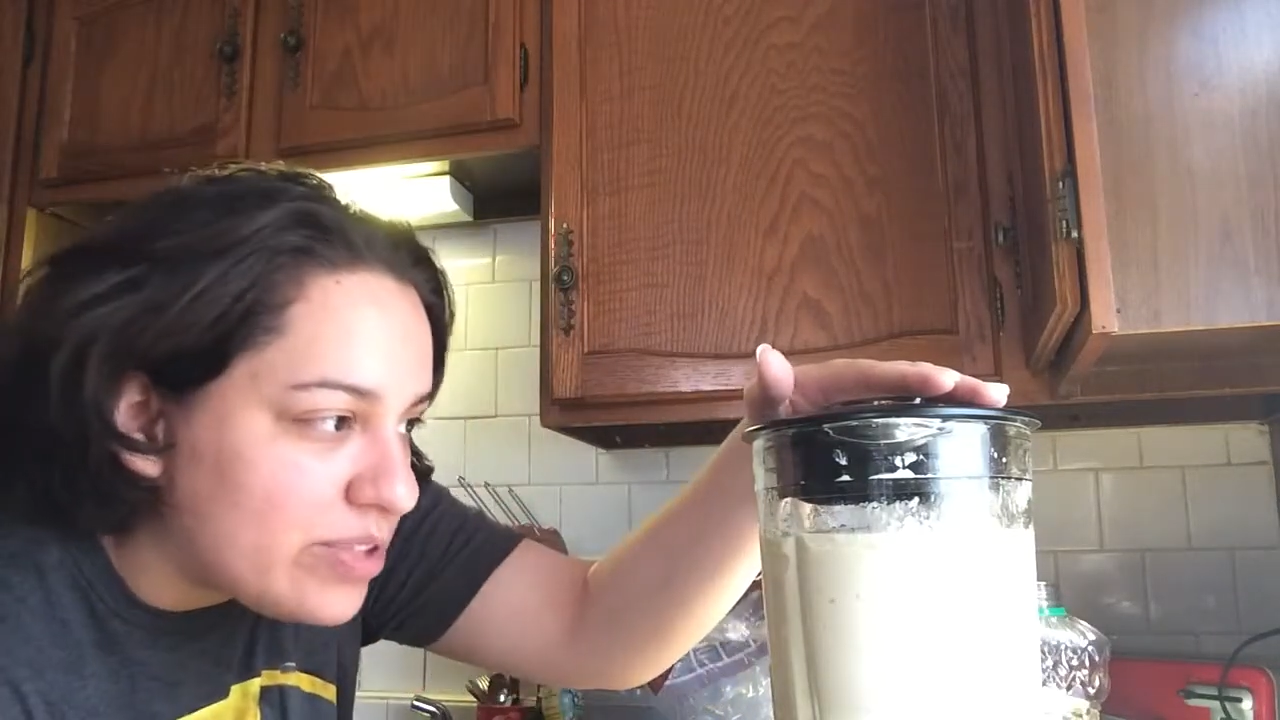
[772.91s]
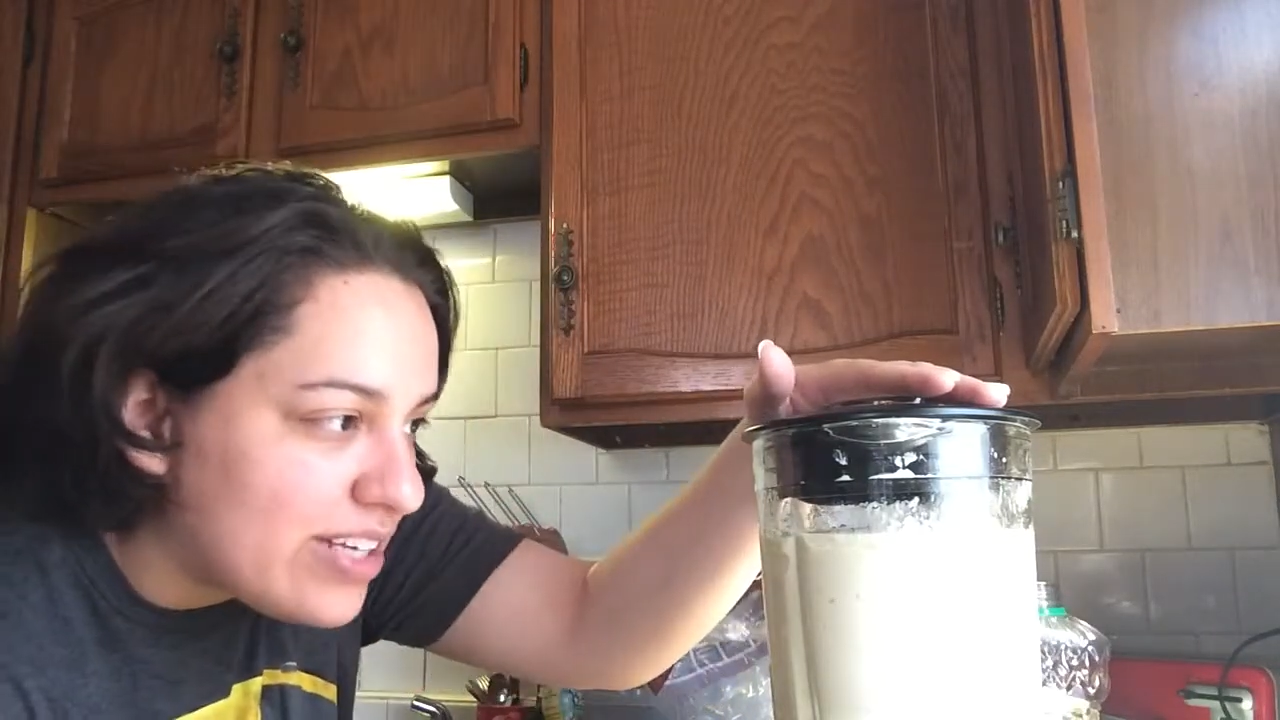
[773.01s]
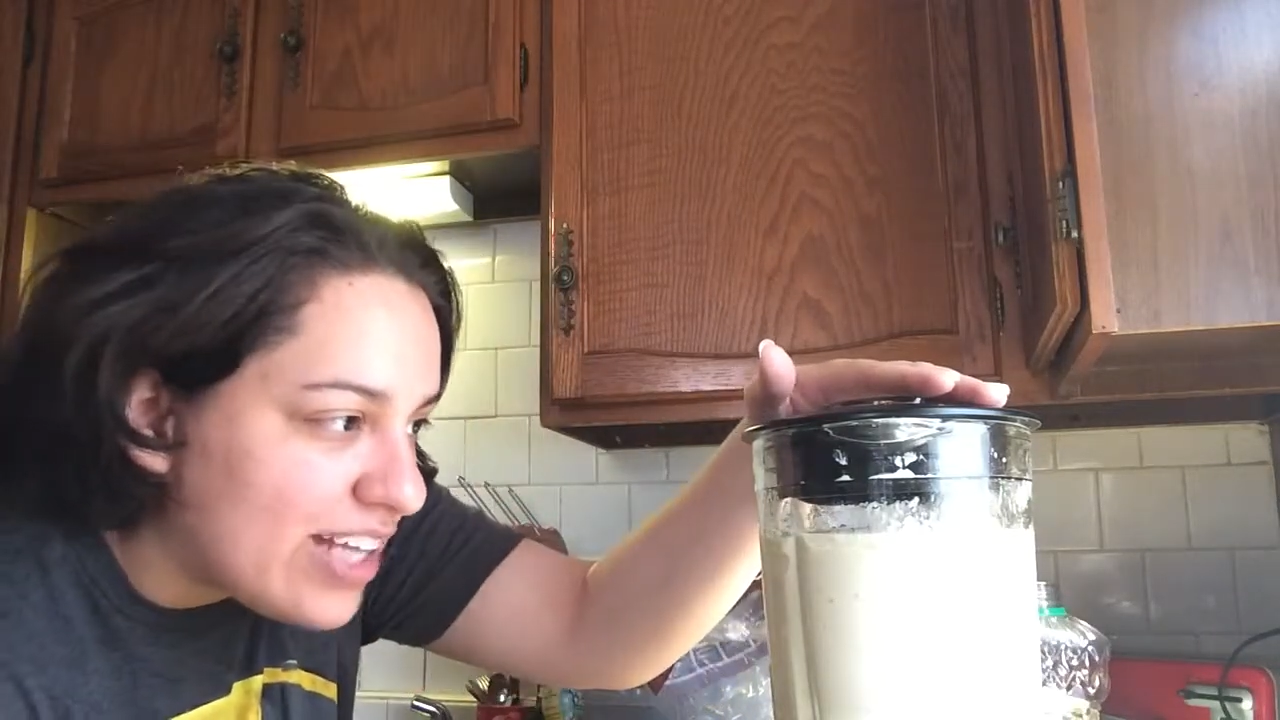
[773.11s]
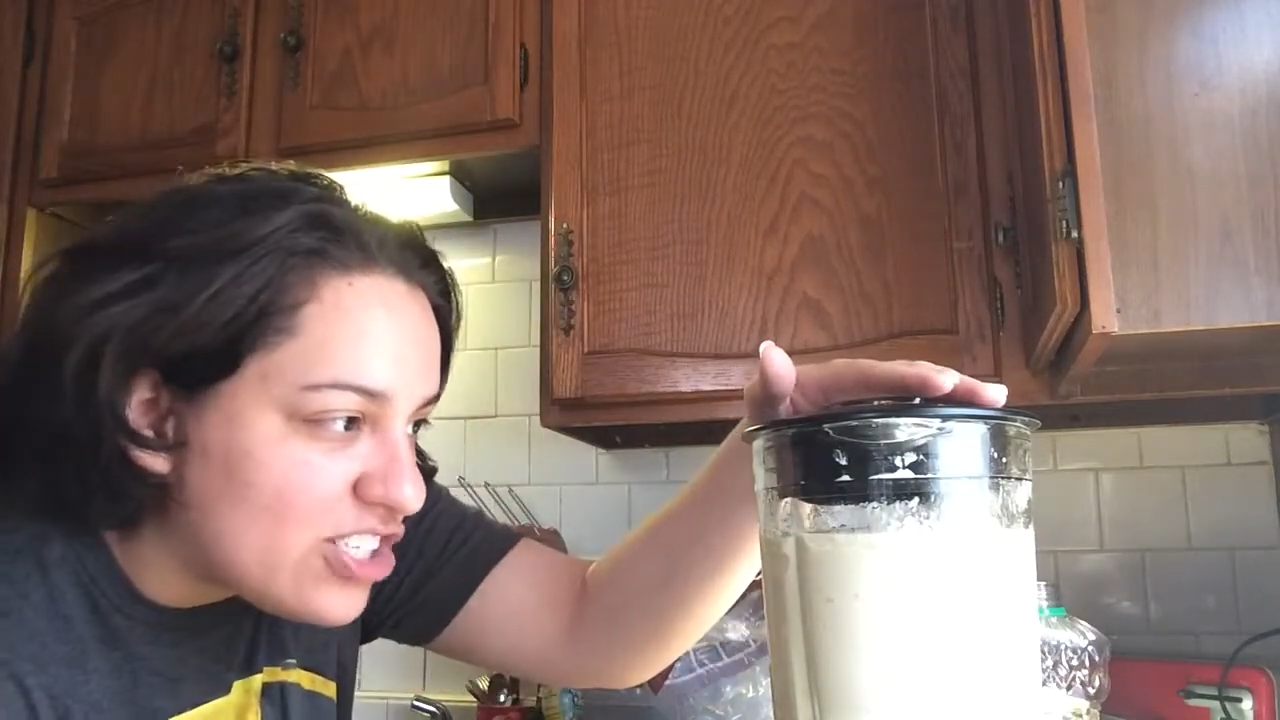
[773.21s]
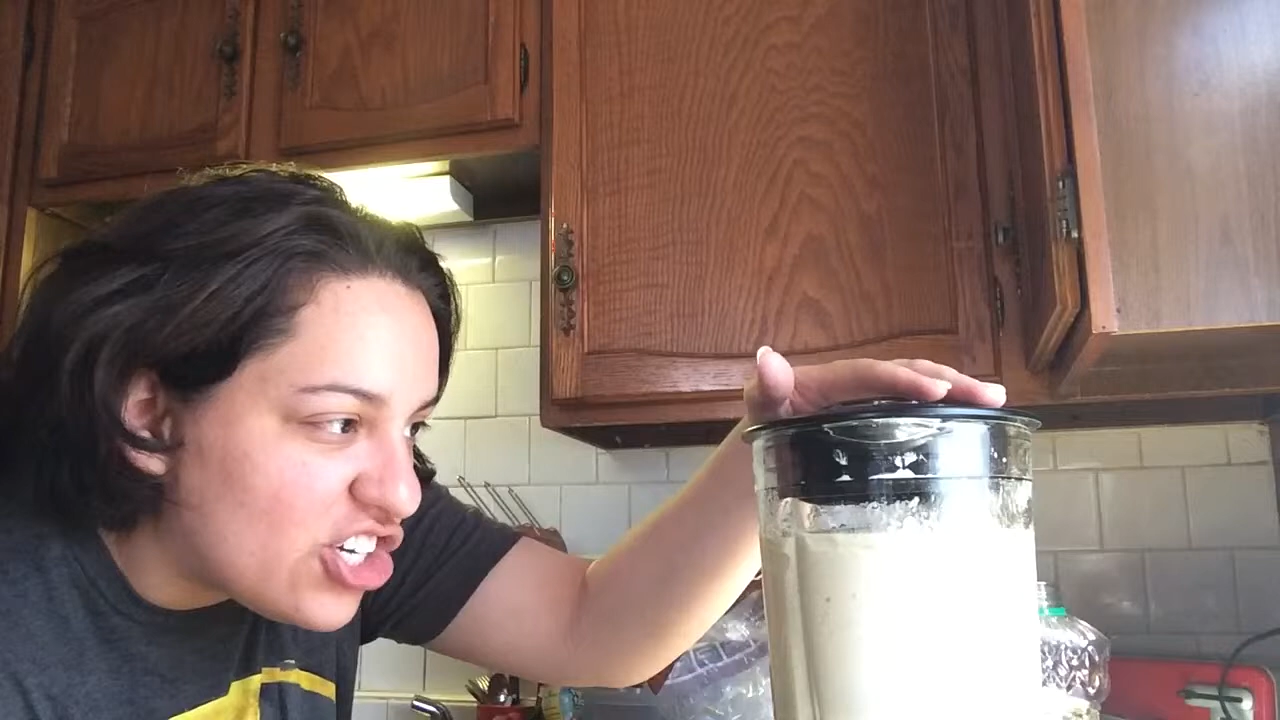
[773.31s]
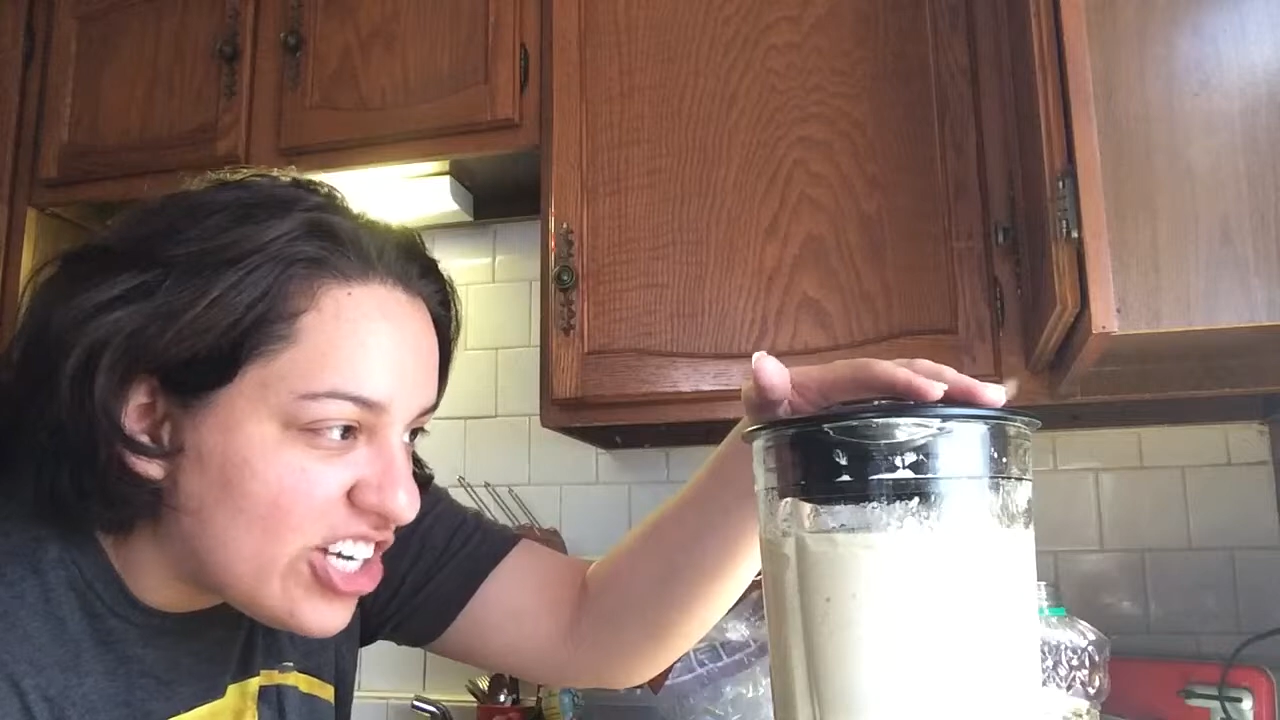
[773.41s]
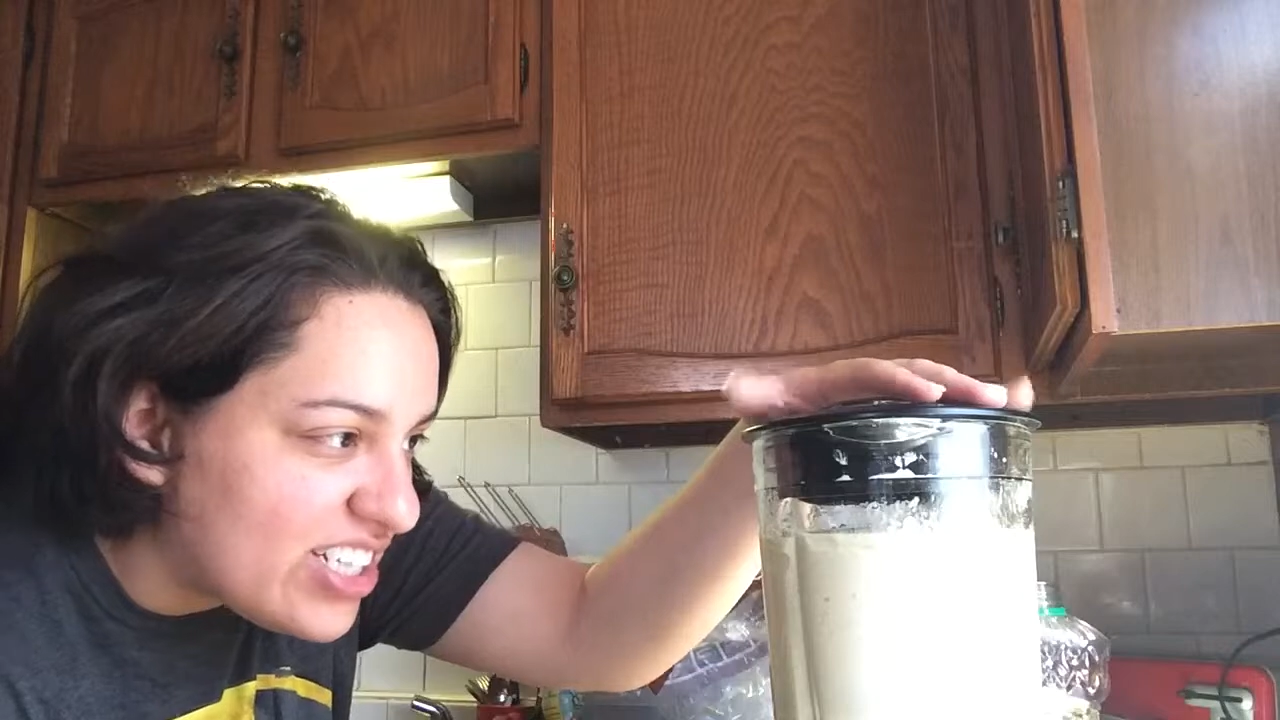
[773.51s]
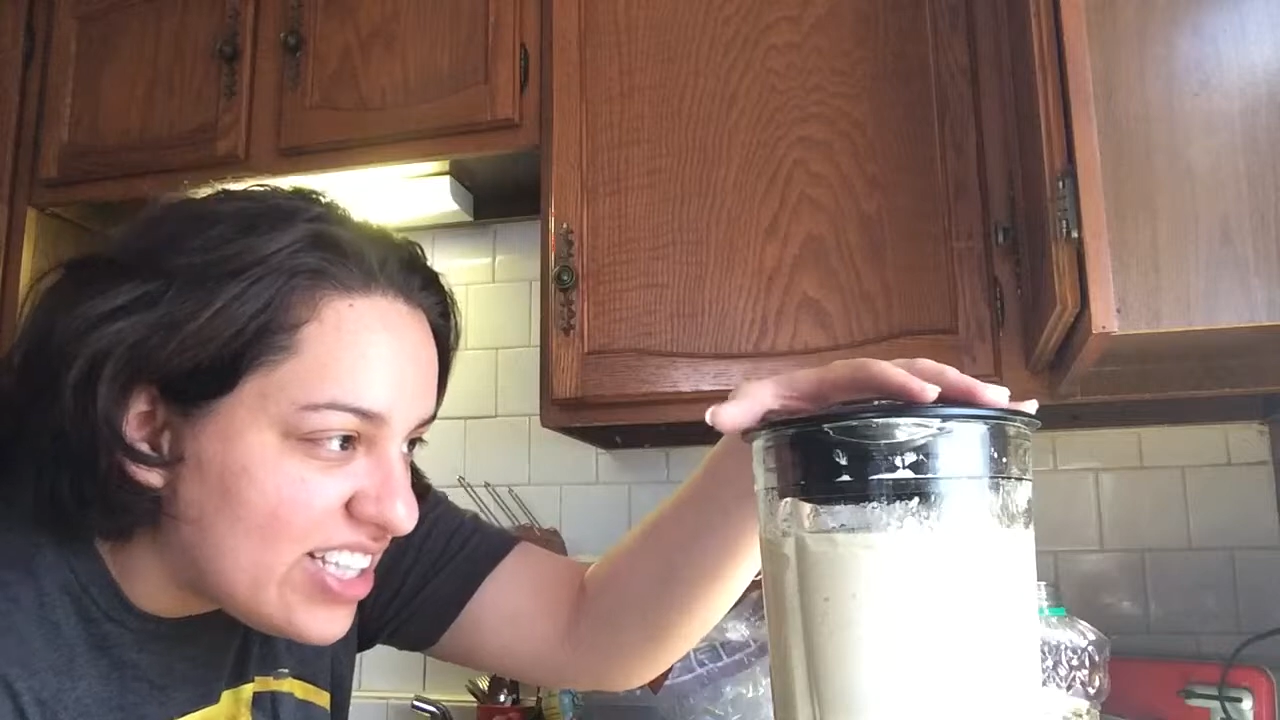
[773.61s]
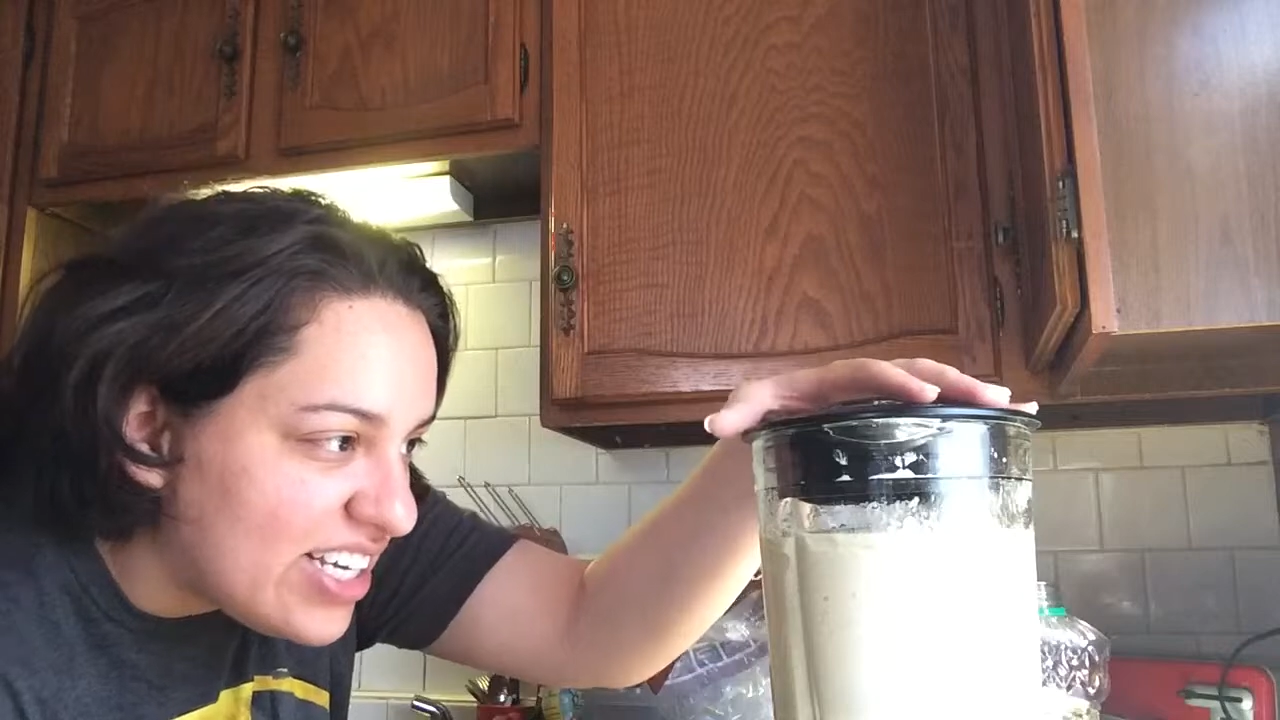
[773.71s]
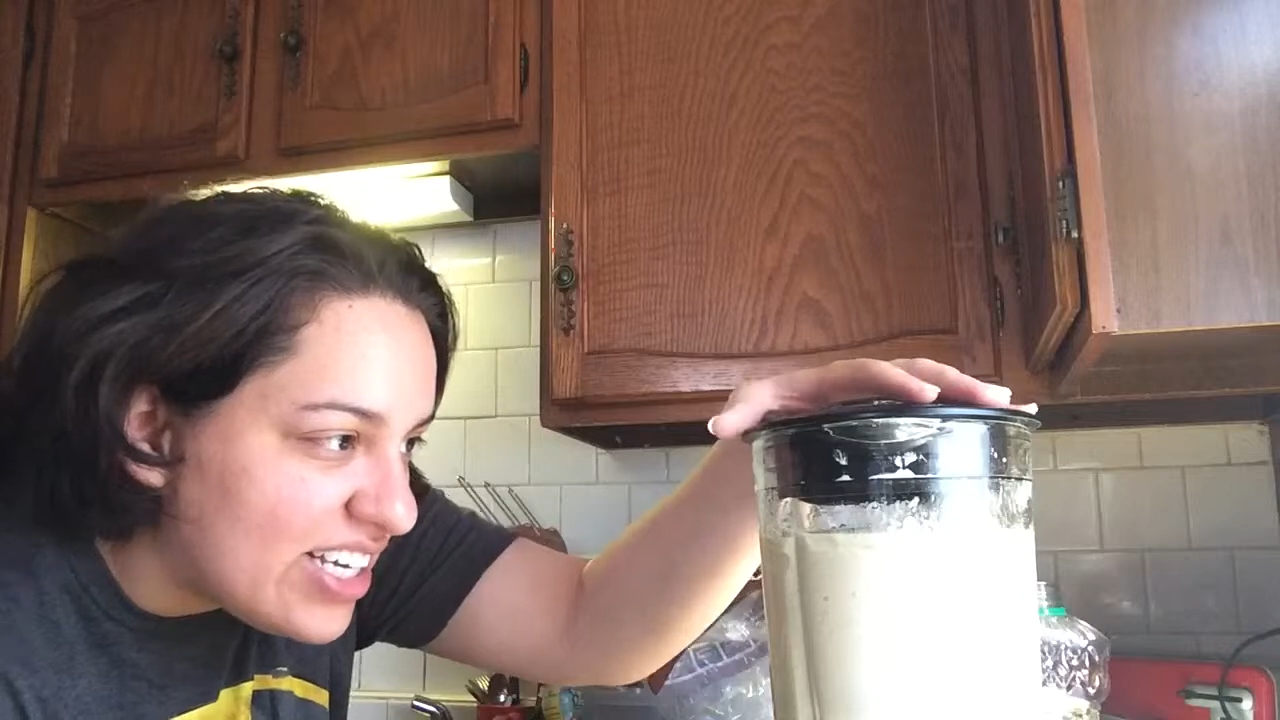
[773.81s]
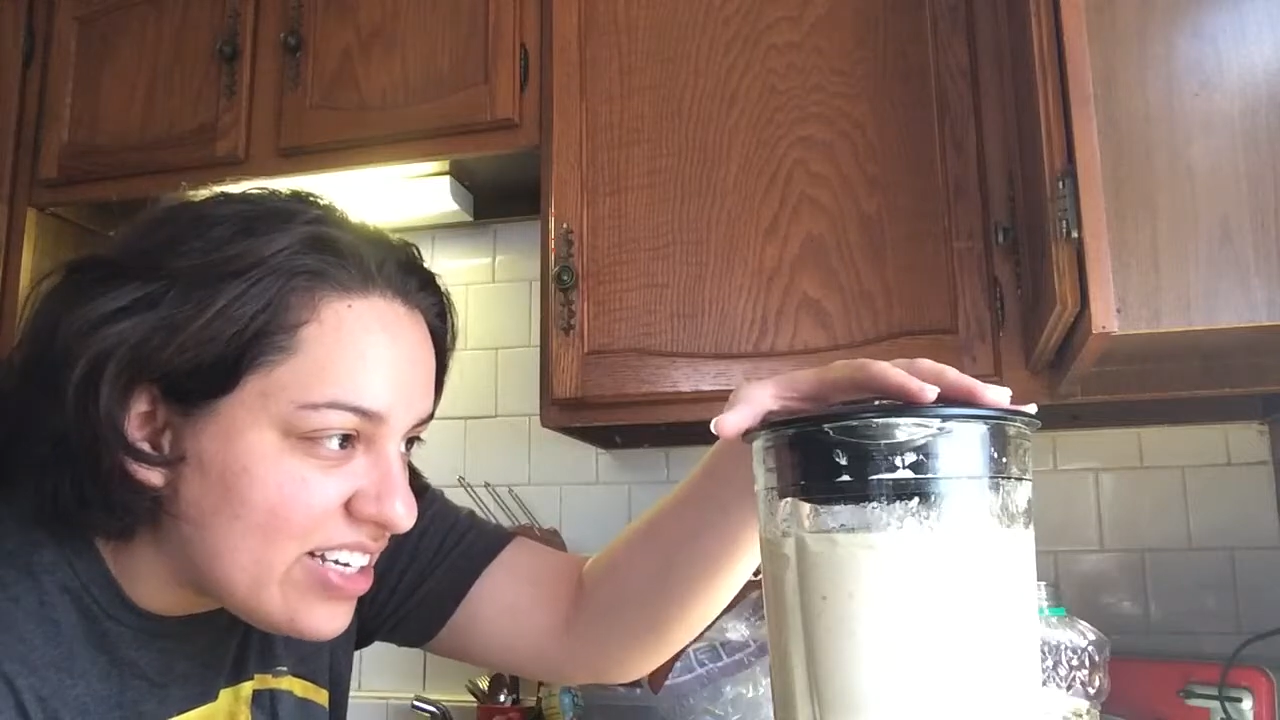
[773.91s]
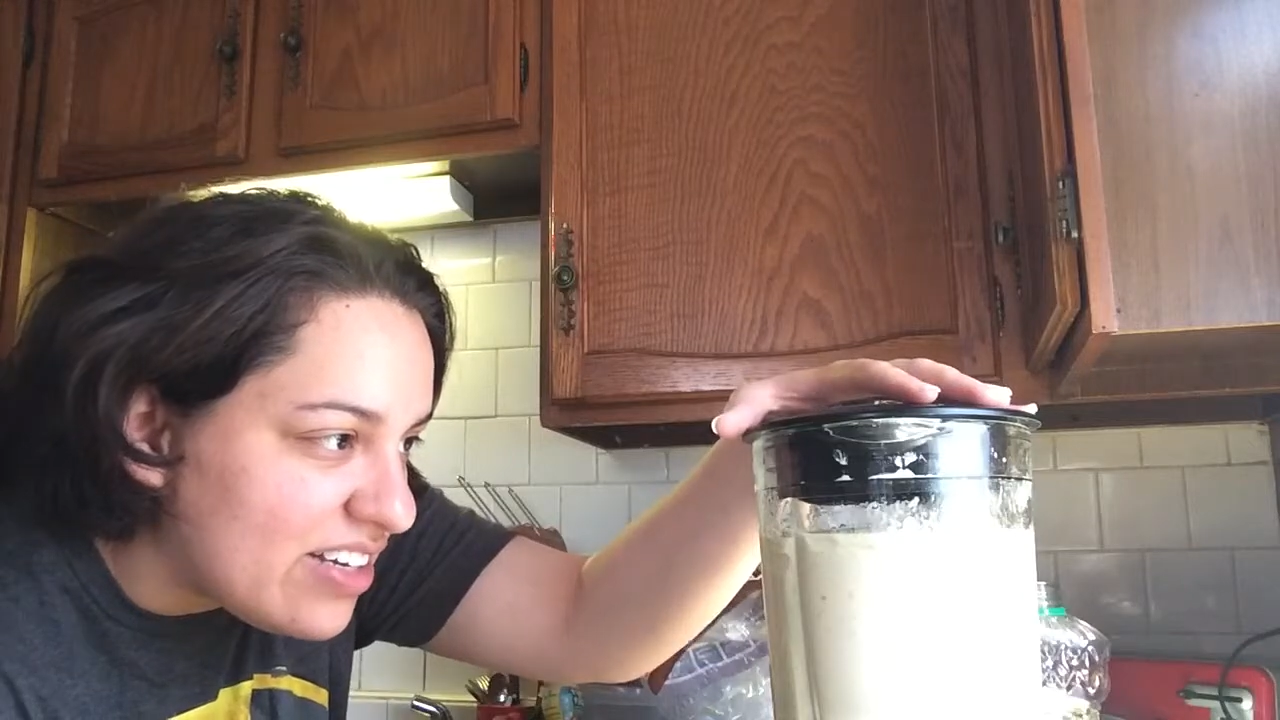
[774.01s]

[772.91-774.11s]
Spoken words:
so that's a good thing.